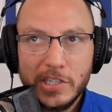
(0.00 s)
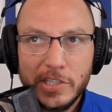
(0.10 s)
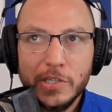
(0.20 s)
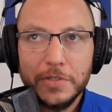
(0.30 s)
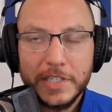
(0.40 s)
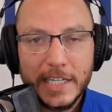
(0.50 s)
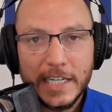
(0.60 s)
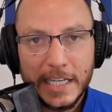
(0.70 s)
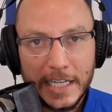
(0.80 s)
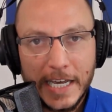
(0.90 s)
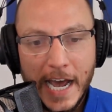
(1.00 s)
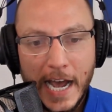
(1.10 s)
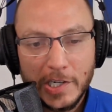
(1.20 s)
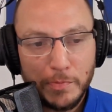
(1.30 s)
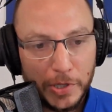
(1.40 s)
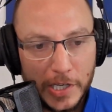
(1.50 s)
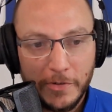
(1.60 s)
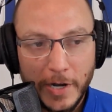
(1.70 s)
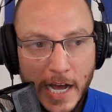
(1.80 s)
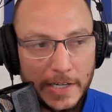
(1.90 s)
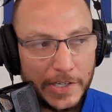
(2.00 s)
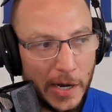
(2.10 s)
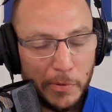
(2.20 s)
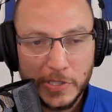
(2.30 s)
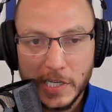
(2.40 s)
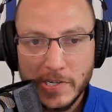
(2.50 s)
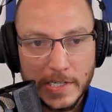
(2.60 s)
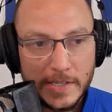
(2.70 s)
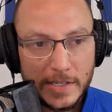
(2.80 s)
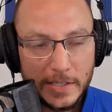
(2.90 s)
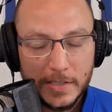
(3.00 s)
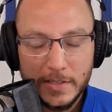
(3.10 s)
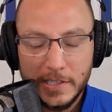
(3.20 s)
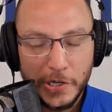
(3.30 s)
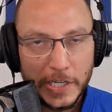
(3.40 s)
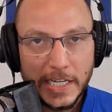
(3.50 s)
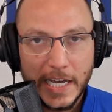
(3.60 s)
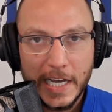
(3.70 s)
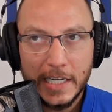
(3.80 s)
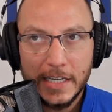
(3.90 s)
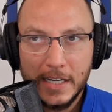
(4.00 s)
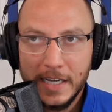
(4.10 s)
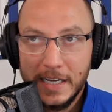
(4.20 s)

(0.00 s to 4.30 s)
still sitting in cash. Believe it or not, double digits year to date.